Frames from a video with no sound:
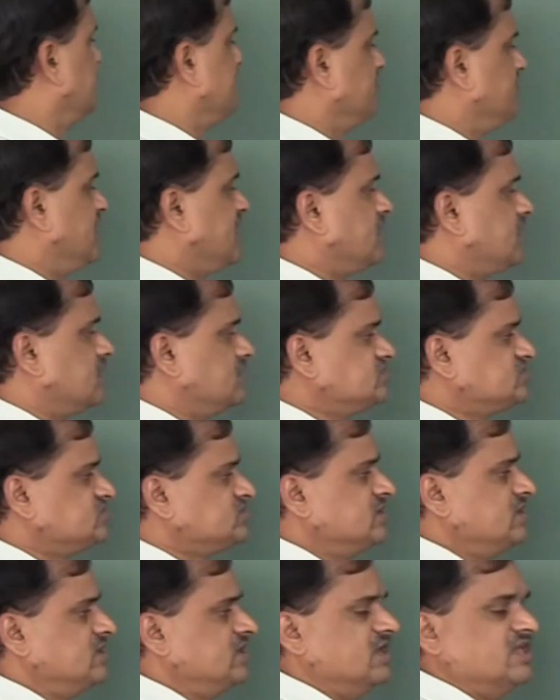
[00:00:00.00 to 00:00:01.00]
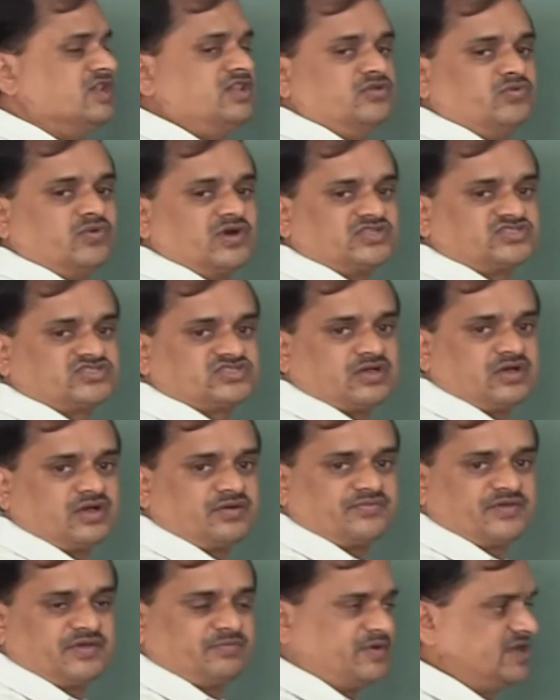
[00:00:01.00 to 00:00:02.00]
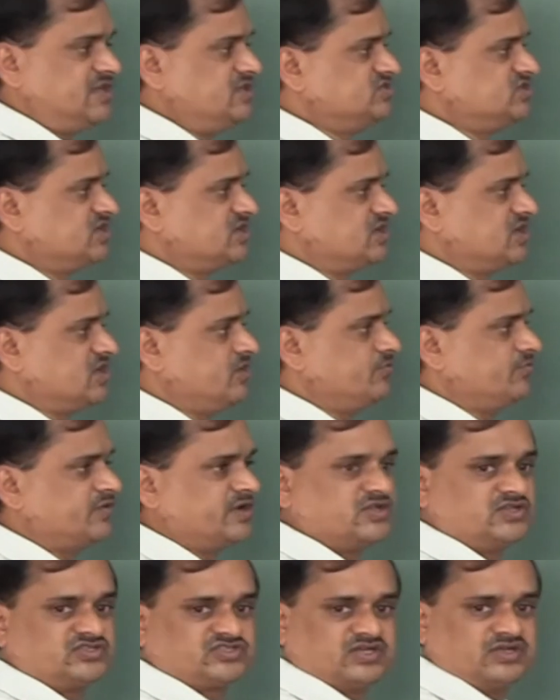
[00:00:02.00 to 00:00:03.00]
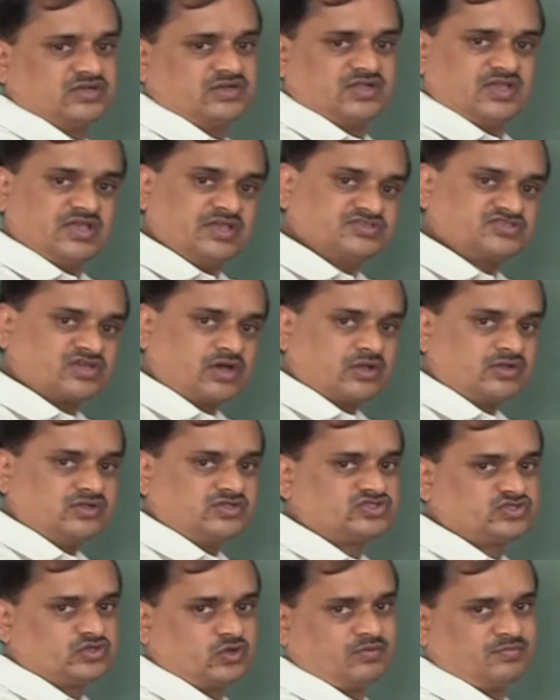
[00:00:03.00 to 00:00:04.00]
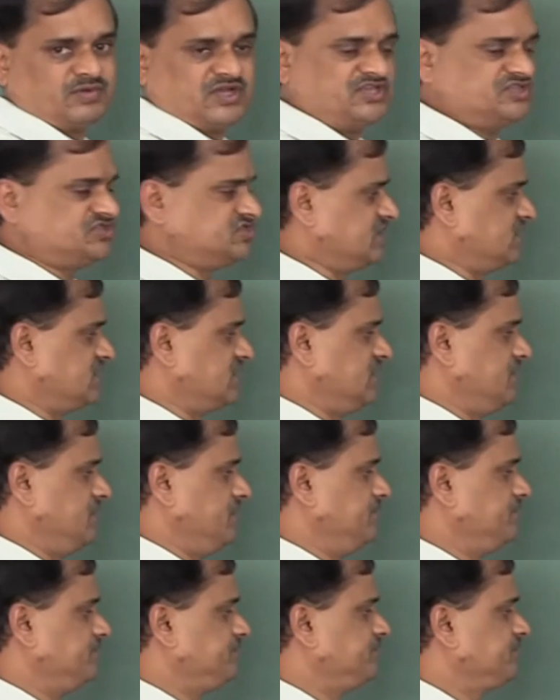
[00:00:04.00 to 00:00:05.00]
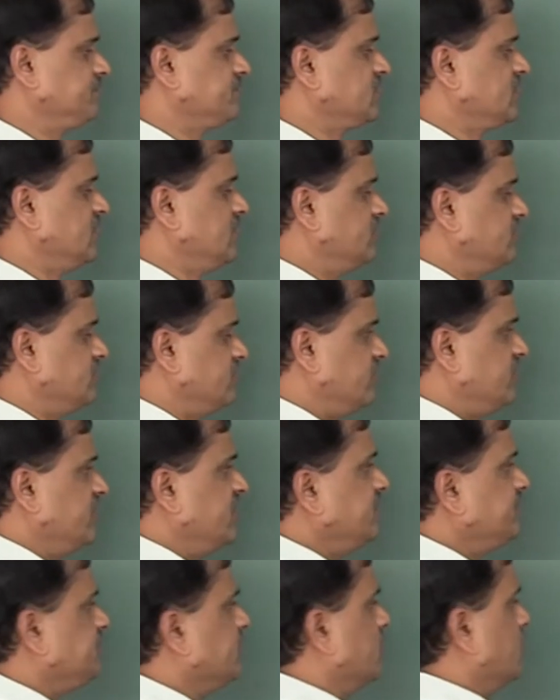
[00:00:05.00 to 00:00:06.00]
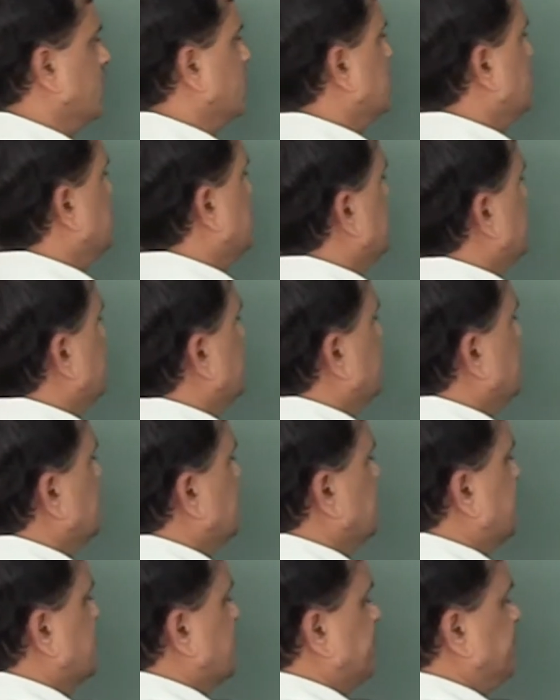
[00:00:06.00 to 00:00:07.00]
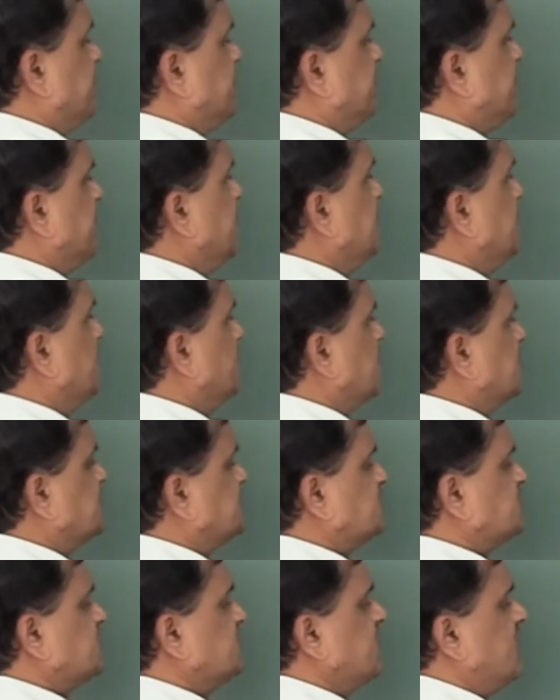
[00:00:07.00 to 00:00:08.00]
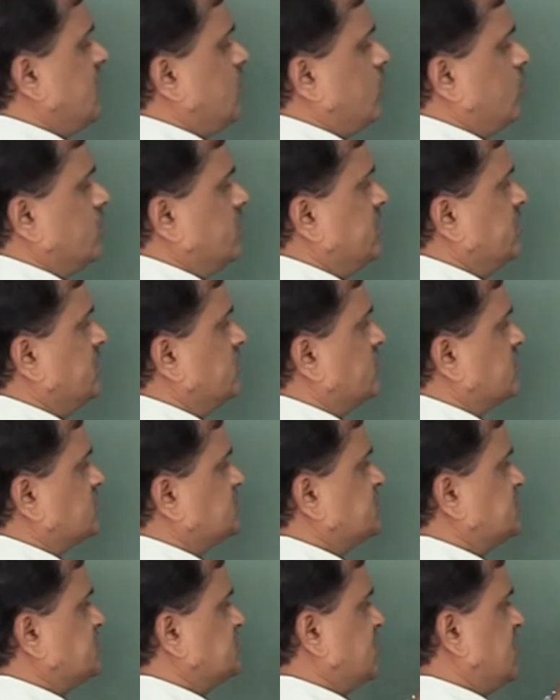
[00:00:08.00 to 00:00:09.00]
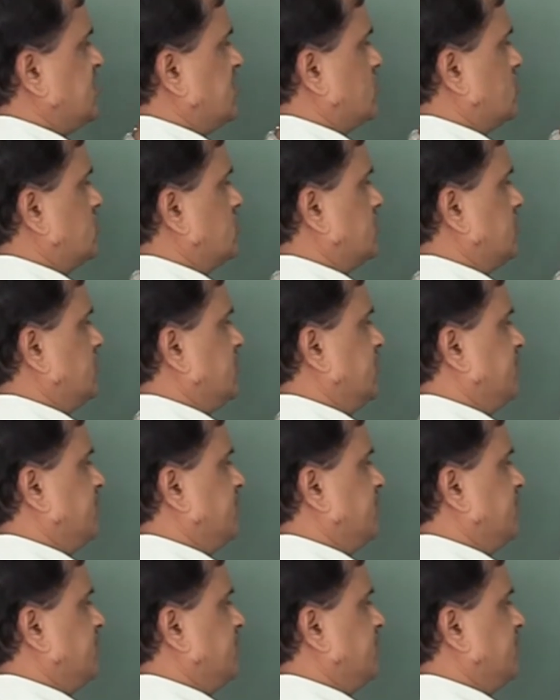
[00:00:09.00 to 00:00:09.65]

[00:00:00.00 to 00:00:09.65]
because inverse of a bijective function is also bijective. Therefore, F inverse the whole inverse is equal to